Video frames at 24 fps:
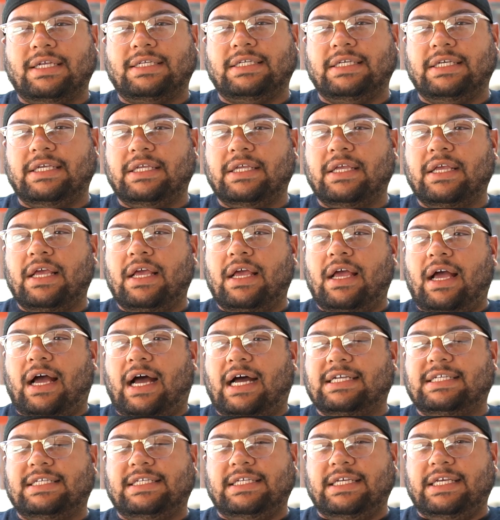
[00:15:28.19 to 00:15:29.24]

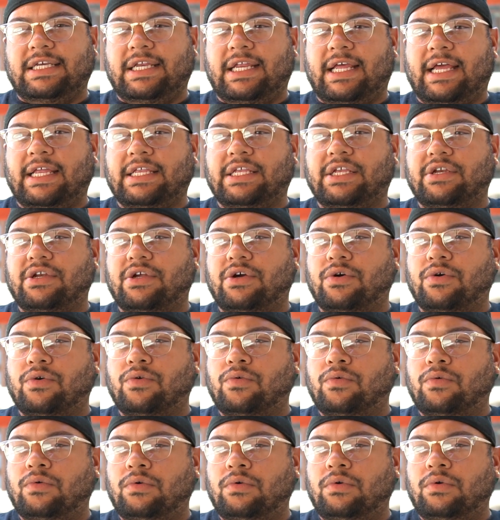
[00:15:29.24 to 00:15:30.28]
see that,
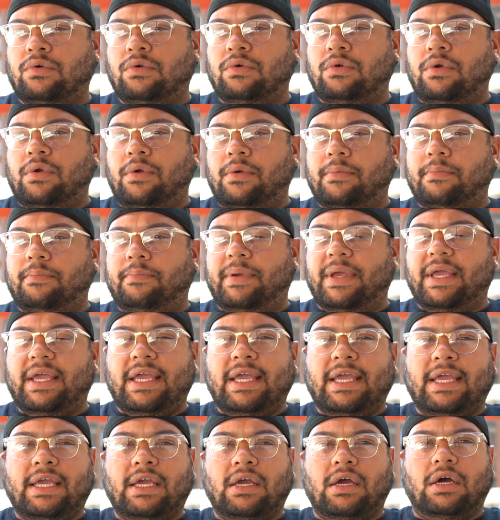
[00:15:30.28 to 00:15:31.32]

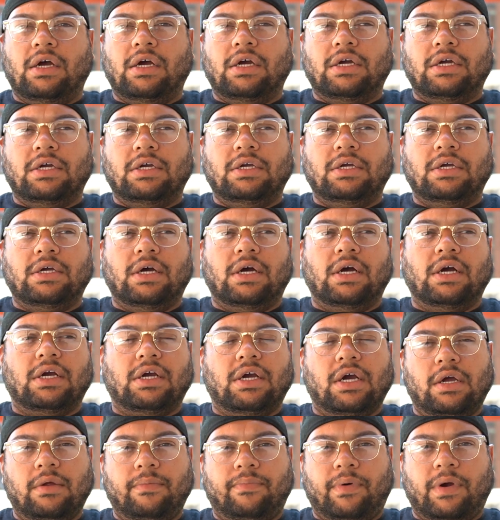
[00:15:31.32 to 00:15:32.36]
being a
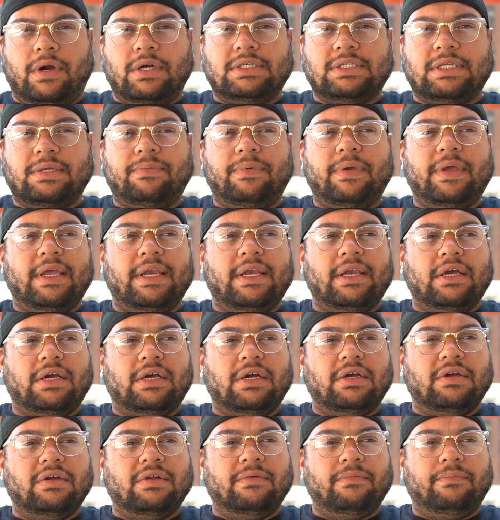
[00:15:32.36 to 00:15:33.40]
good person, being a
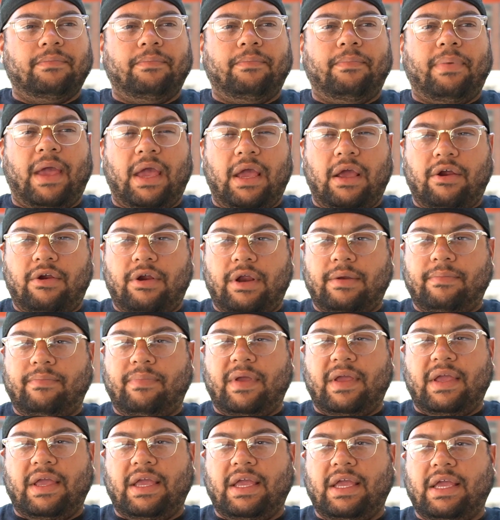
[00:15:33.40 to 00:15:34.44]
good parent,
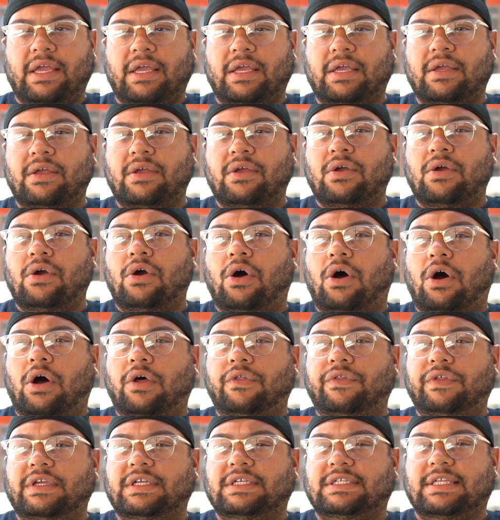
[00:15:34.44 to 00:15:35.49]
being all
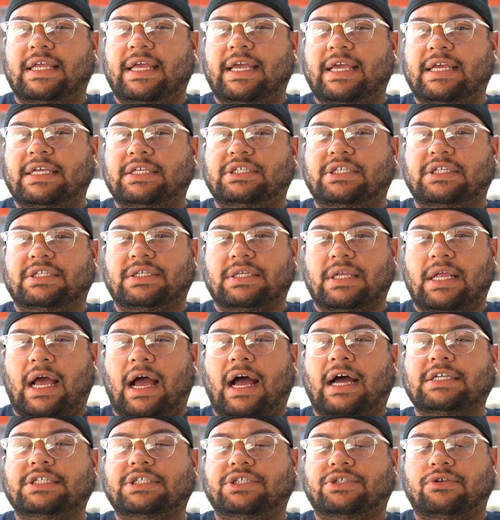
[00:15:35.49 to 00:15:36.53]
these things, just
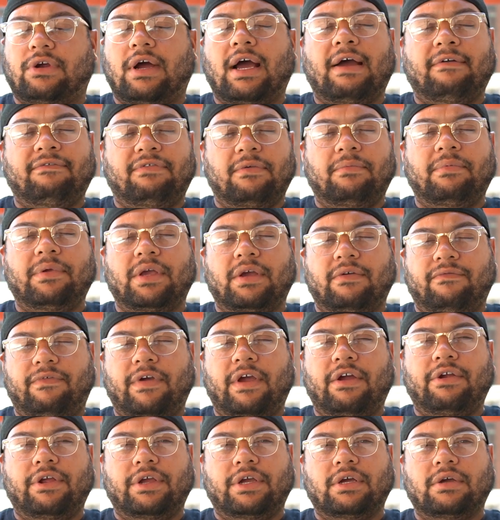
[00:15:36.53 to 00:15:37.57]
I strive to be a
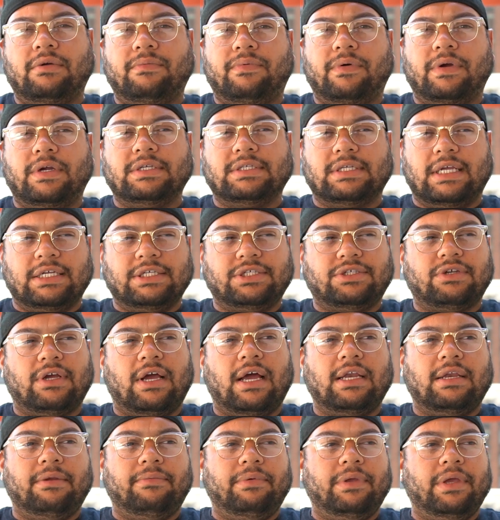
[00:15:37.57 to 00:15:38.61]
very good person. I
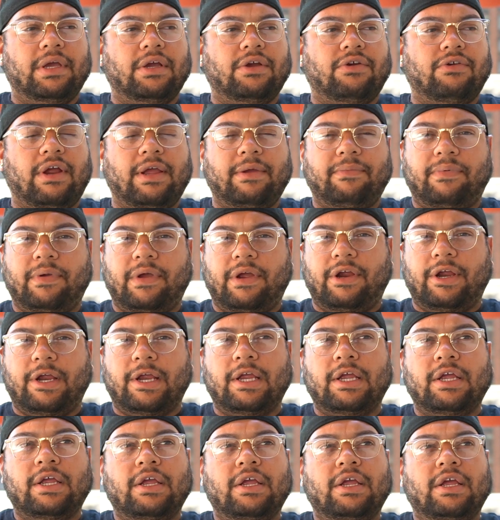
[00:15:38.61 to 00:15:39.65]
strive to be a great parent
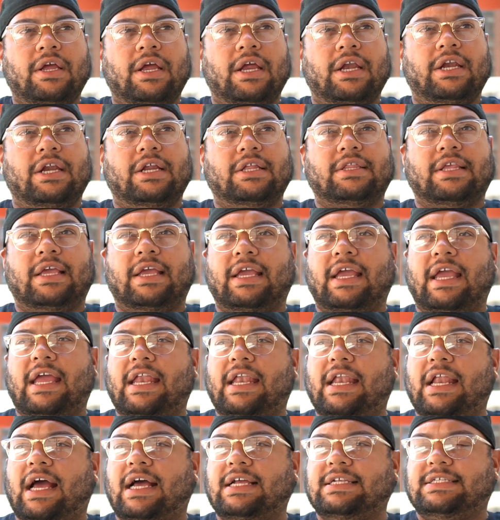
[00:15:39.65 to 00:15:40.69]
and everything.
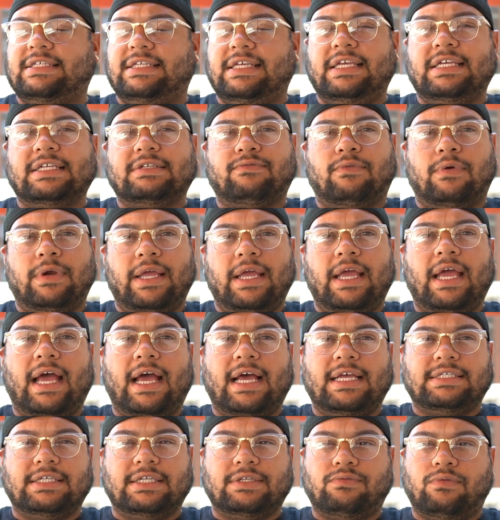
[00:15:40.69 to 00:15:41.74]
And I see it
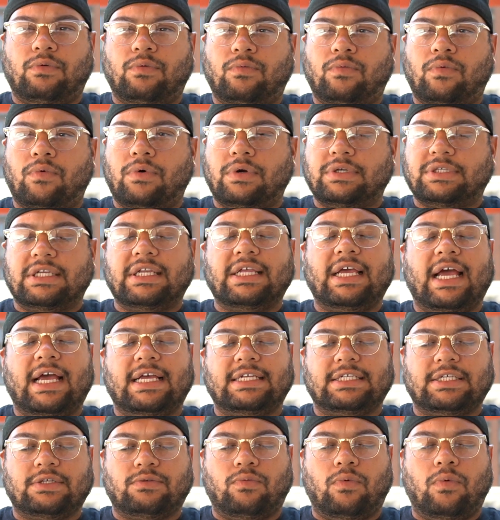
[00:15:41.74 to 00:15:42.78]
has its rewards, and it
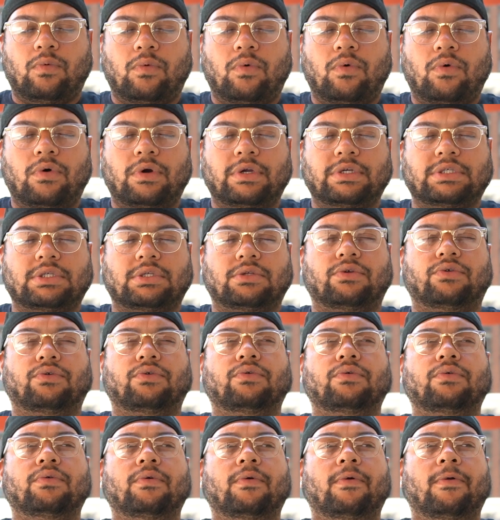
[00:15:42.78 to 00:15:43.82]
has its rewards through